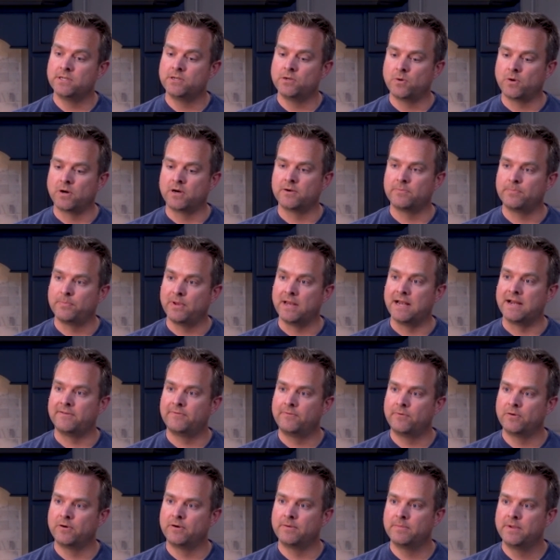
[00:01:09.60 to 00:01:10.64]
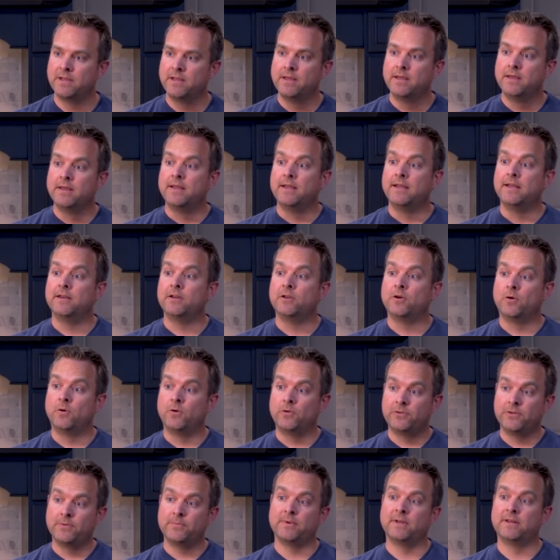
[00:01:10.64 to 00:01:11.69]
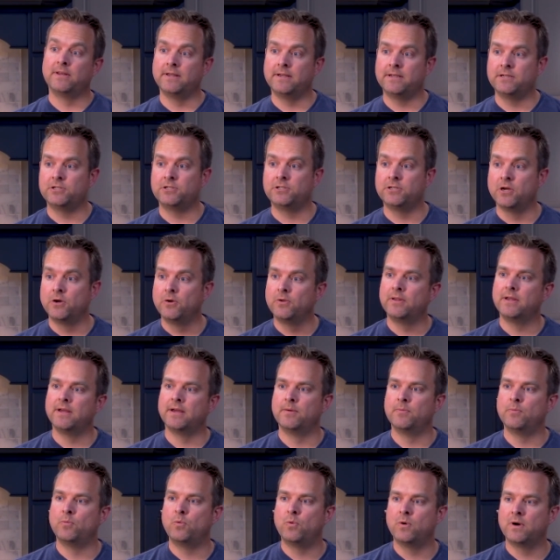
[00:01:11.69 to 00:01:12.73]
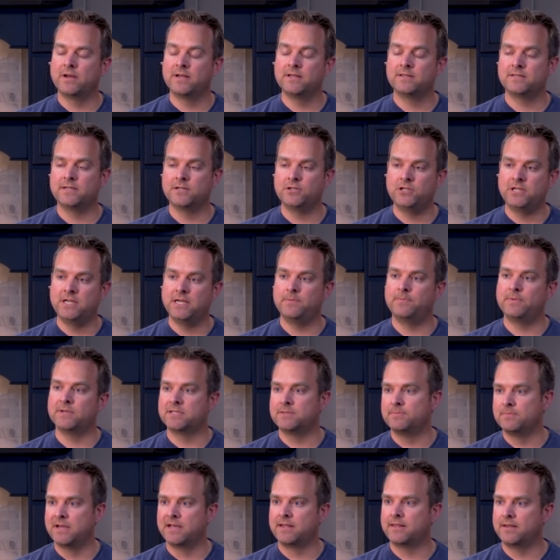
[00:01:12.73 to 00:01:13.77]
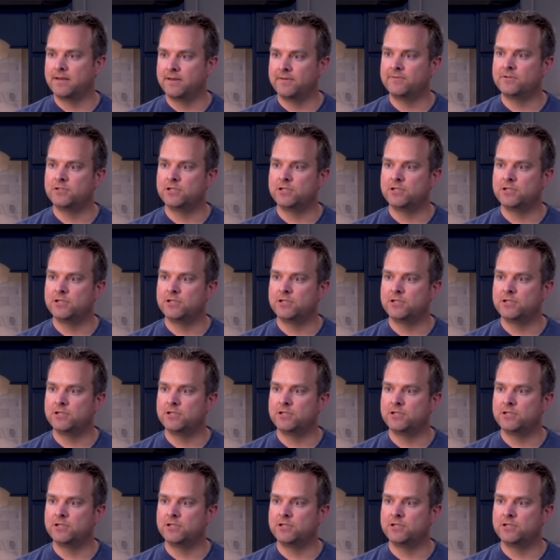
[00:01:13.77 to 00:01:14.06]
into our platform and ultimately show them what is the cheapest method of